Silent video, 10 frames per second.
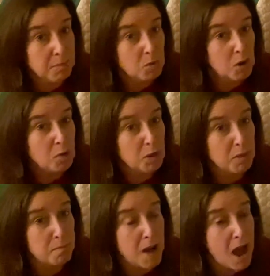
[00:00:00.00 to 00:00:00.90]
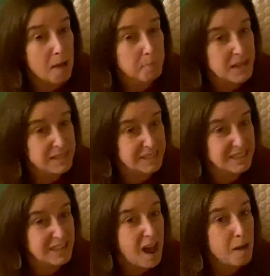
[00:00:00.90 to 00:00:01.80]
word with mop and
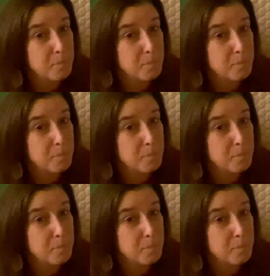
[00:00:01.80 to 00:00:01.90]
stop